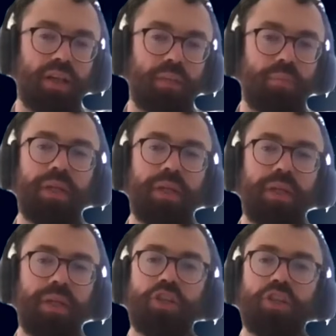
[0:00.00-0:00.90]

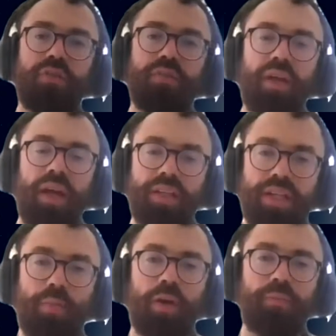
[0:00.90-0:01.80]
pitch and the
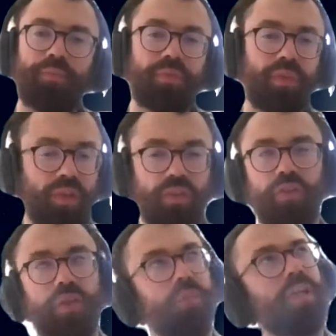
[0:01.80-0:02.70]
demo,
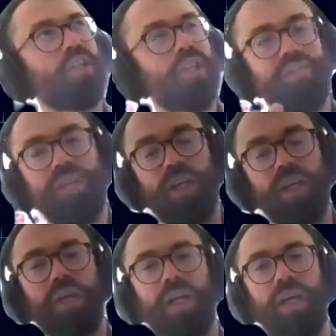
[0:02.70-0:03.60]
the pitch and the video
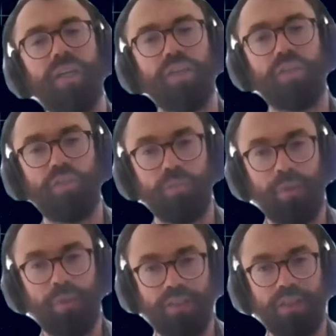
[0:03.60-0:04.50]
that you
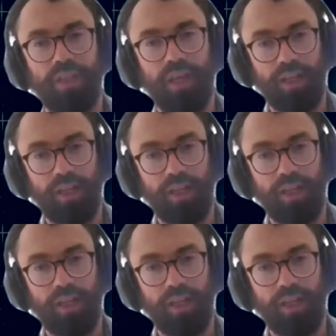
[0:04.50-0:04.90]
submit at